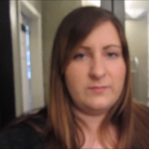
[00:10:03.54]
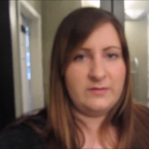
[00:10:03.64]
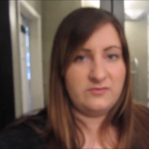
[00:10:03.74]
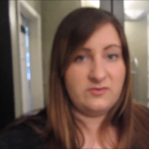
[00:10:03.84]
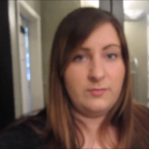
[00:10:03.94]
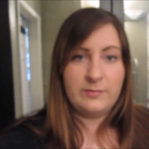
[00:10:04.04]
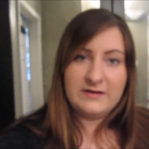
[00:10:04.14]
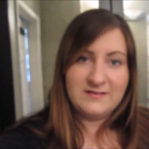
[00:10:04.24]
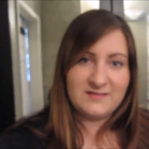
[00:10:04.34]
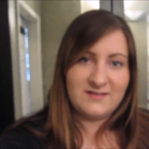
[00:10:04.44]
probably some more
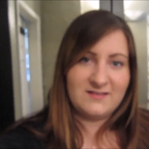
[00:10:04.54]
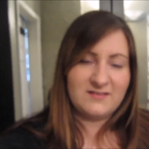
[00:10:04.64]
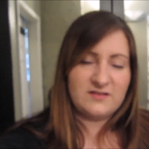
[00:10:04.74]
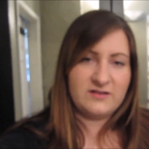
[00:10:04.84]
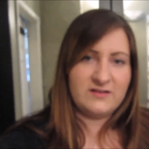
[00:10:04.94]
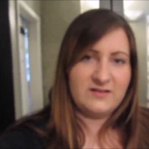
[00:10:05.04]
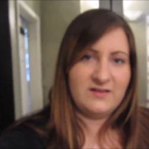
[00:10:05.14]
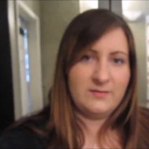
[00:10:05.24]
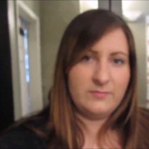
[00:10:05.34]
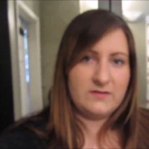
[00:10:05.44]
pregnancy tests so I can
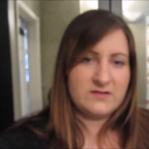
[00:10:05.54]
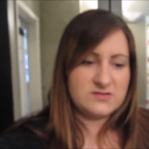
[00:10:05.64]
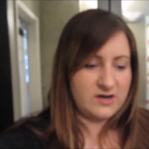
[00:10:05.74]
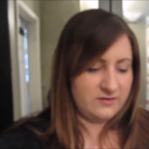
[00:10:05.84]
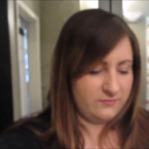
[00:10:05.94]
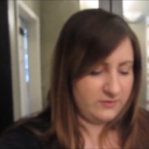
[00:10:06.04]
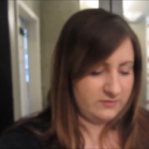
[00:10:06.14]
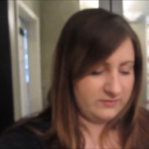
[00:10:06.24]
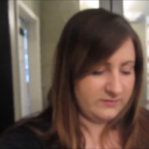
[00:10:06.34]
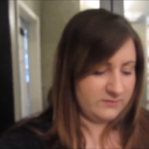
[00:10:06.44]
keep track of
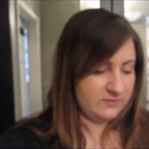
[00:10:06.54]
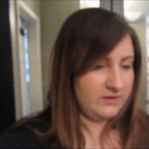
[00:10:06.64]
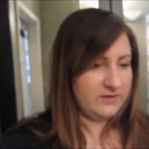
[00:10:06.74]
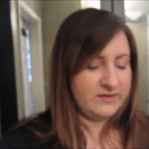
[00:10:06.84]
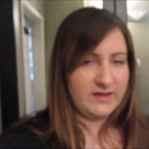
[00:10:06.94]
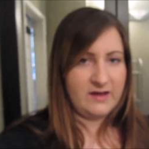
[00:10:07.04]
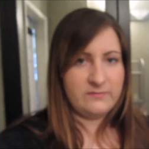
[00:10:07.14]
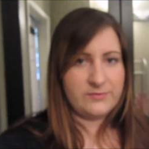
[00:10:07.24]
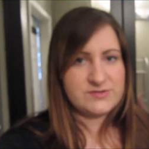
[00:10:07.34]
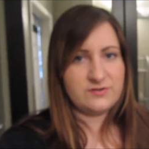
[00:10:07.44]
all of this. Luckily I have
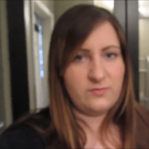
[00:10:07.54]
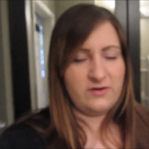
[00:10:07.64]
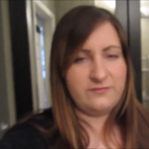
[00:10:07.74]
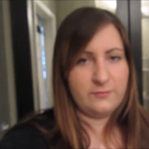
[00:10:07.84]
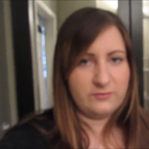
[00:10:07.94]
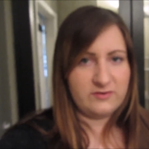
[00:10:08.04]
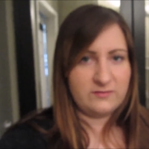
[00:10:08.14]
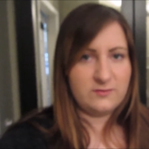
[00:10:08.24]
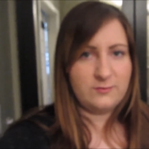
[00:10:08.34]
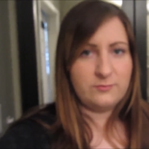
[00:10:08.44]
a bunch of the Wondfos
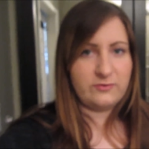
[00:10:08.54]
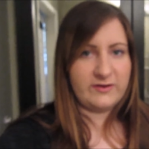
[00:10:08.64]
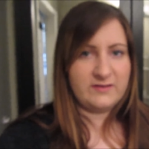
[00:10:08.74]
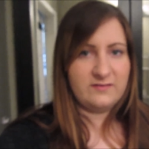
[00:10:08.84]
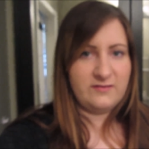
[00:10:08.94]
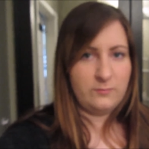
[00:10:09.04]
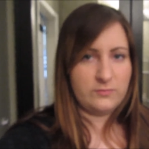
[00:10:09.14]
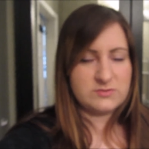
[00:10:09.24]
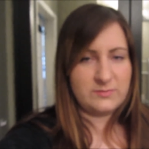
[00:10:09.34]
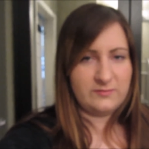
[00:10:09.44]
now too so I can see
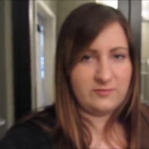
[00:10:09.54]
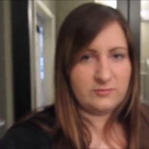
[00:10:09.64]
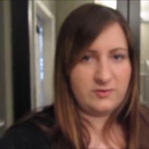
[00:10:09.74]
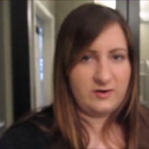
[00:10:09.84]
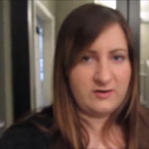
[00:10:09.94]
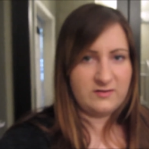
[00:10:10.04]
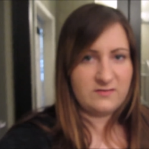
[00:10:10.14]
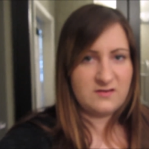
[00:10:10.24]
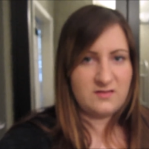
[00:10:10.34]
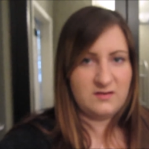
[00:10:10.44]
which ones look
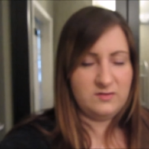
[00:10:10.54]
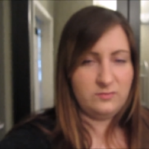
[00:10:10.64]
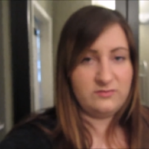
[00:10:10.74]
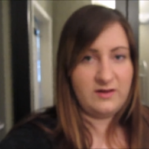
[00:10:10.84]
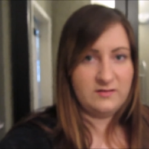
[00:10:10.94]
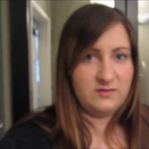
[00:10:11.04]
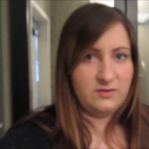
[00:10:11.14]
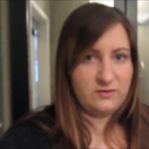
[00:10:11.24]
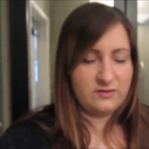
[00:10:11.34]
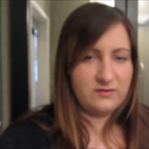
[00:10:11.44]
darkest and then use that
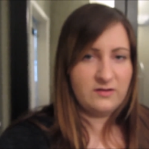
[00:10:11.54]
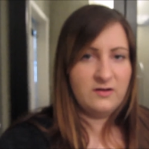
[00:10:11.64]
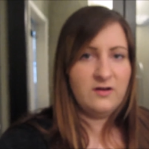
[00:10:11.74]
urine